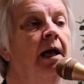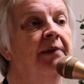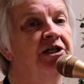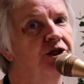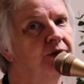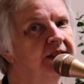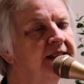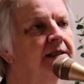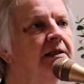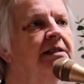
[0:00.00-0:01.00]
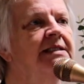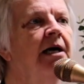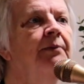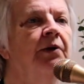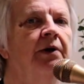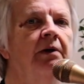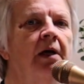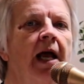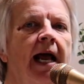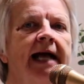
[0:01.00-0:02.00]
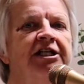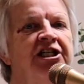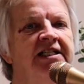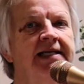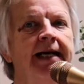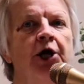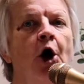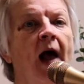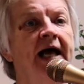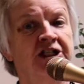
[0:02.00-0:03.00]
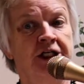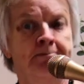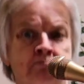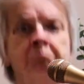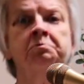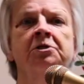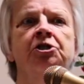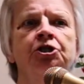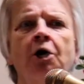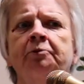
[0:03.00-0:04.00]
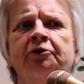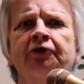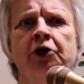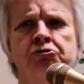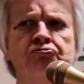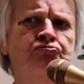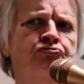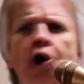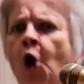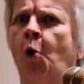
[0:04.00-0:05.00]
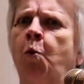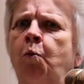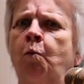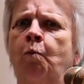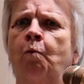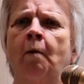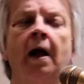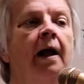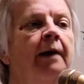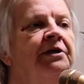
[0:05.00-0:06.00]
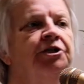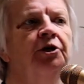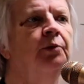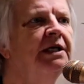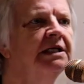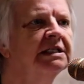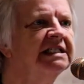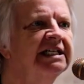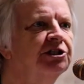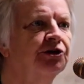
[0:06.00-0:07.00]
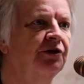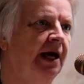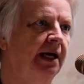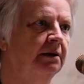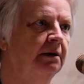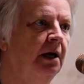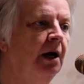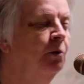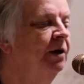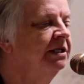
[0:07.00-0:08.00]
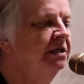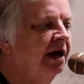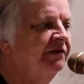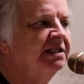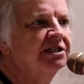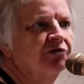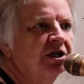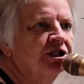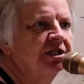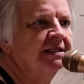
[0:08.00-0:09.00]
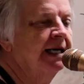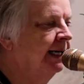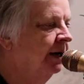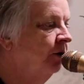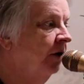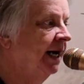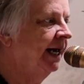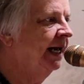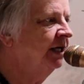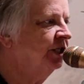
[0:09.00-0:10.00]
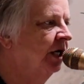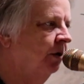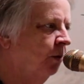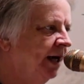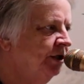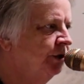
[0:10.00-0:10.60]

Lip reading: But she was stubborn, and she'd say no as she stomped her foot. No! But you know, we didn't teach her that. We didn't have instructions. All right, Ange, one,